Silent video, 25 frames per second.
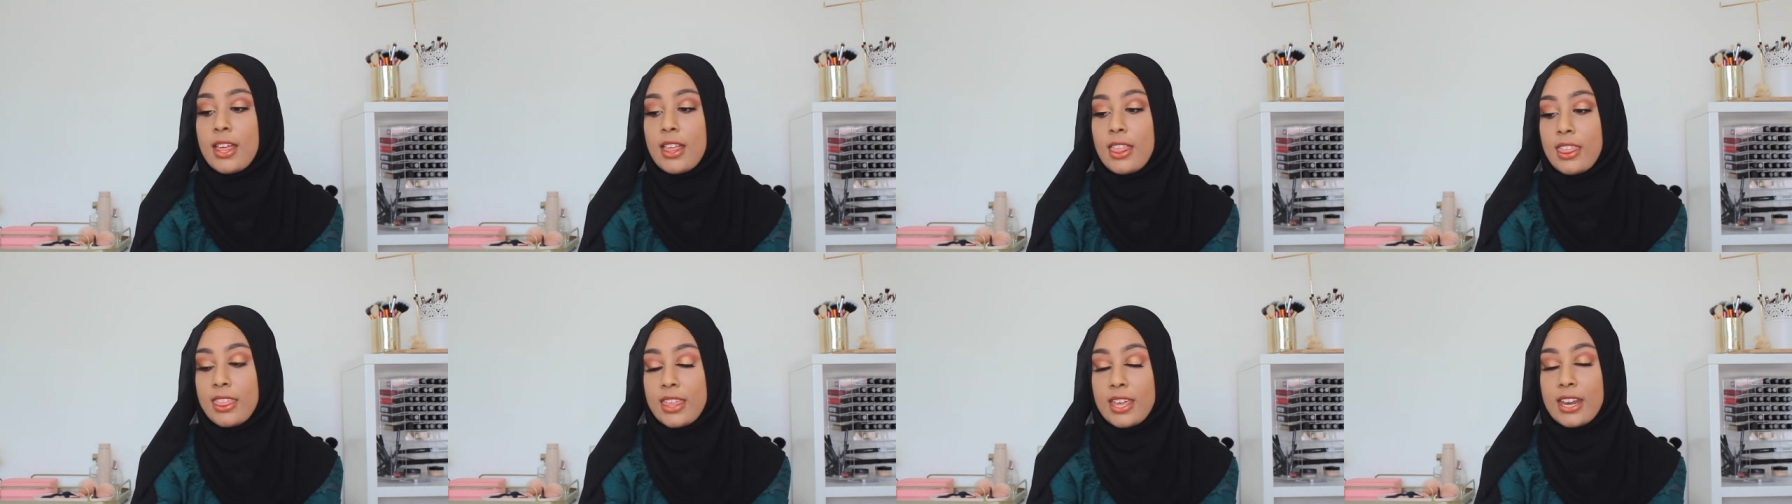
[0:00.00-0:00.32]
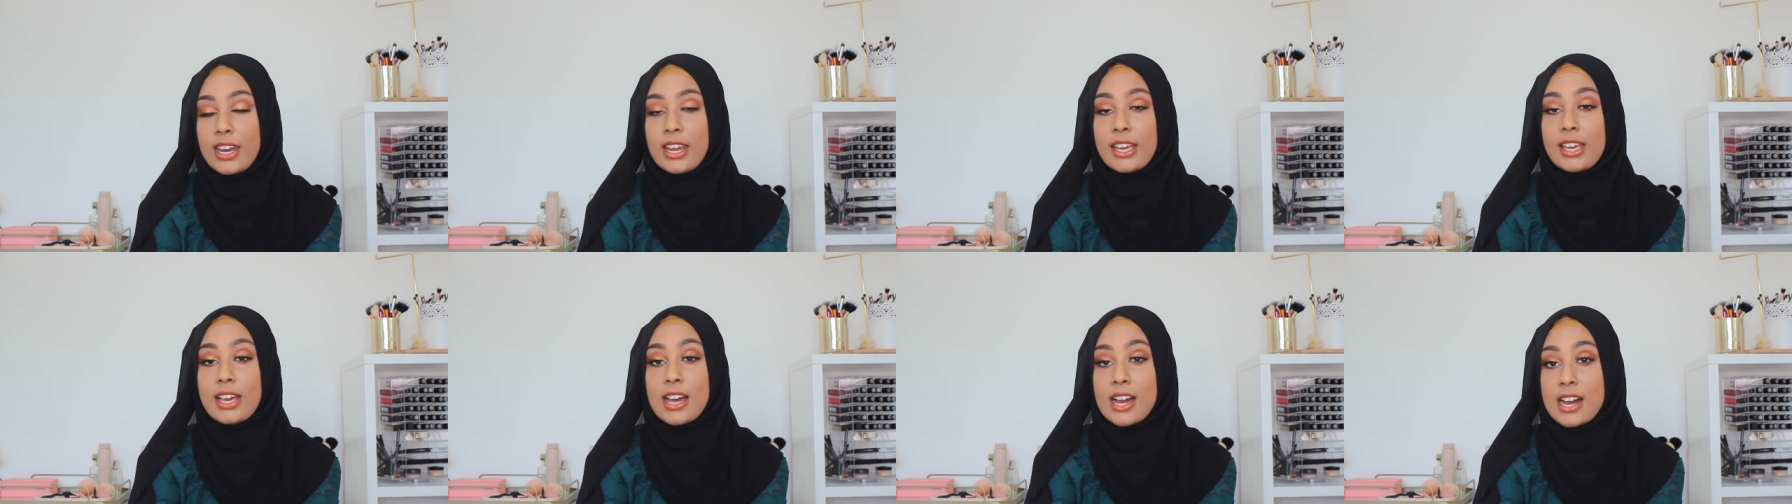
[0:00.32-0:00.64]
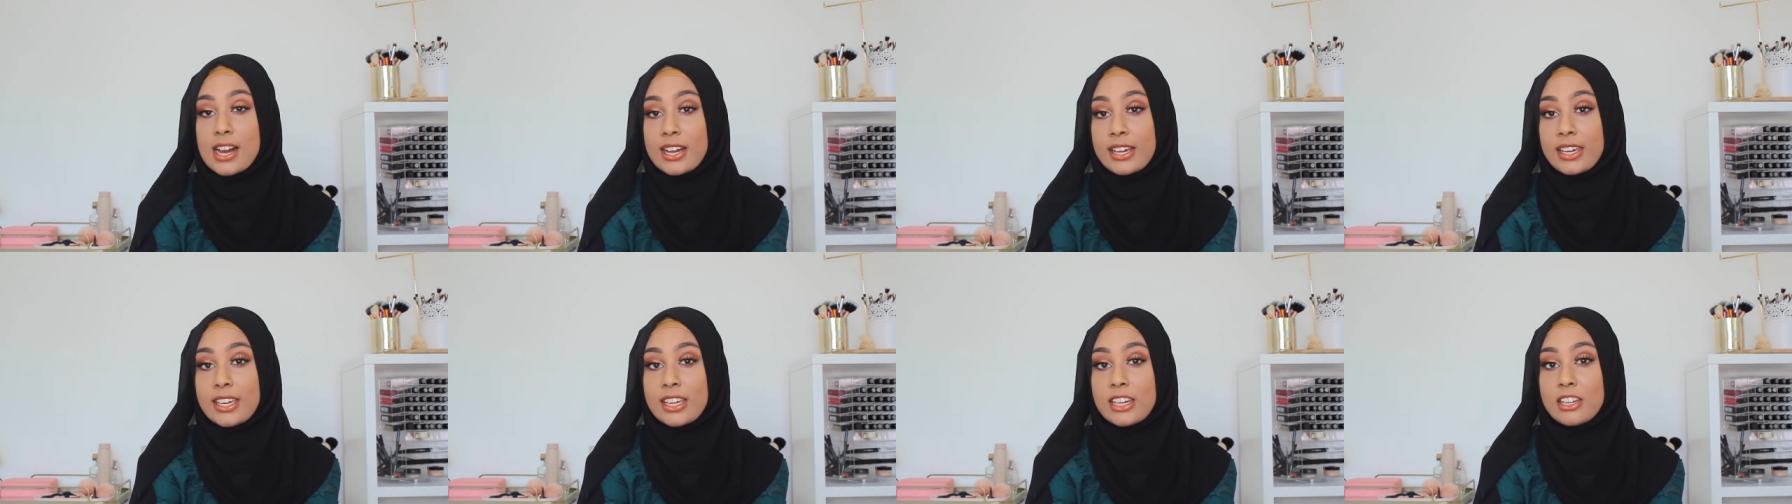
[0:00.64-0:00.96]
that I
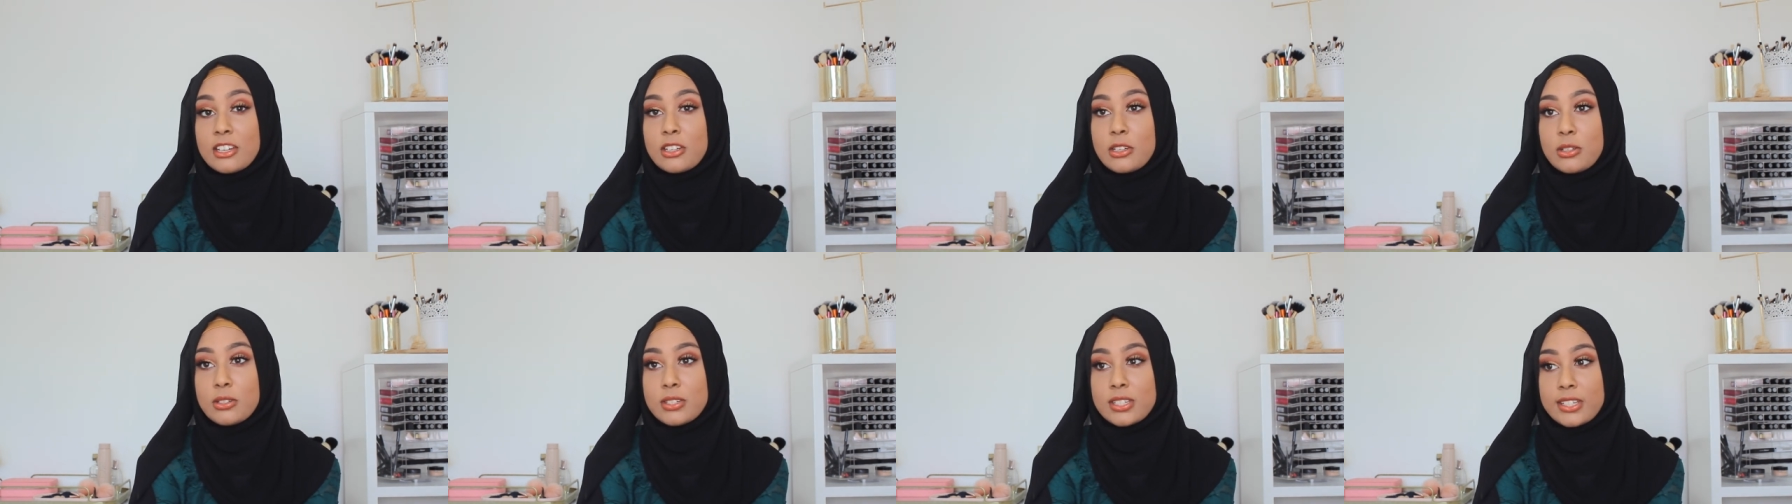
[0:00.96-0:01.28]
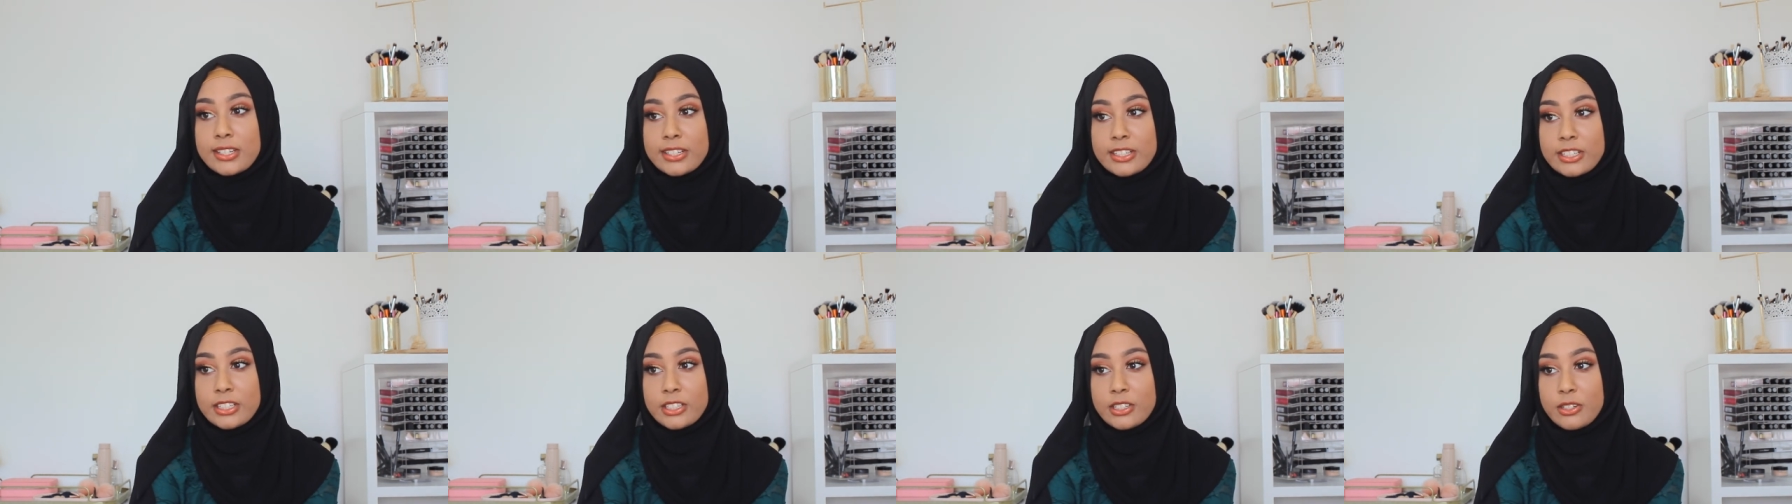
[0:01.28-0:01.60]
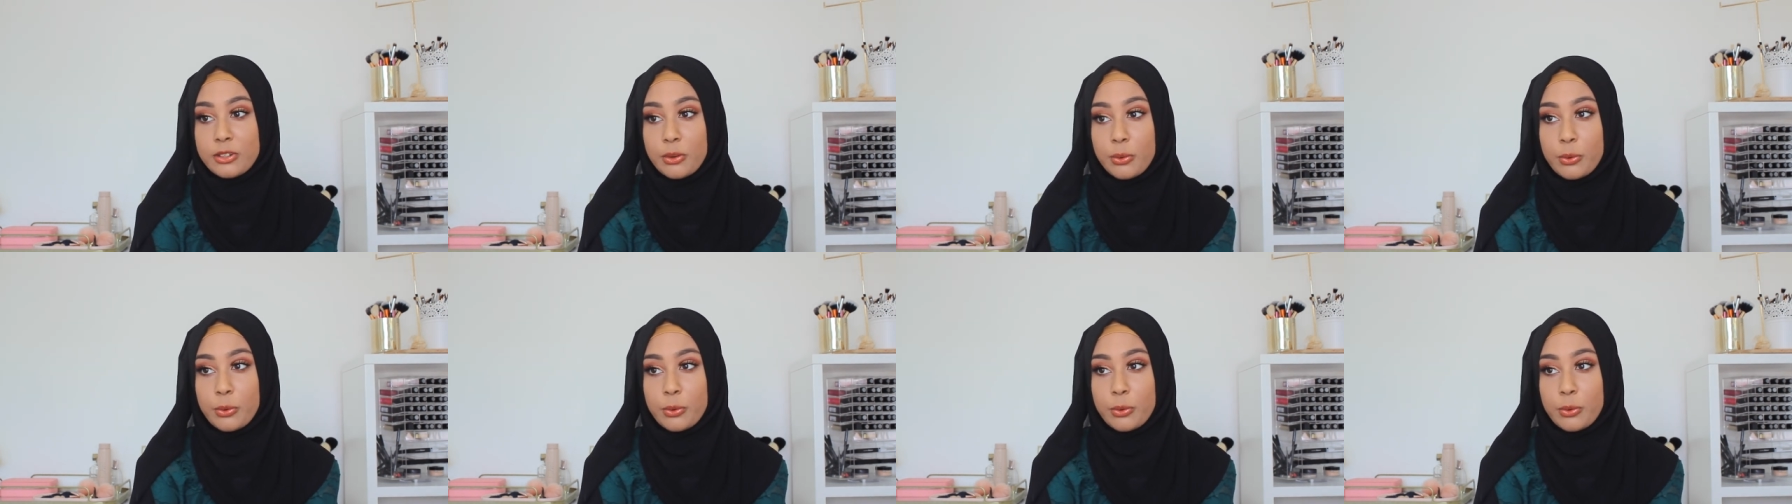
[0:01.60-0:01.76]
can't get in New Zealand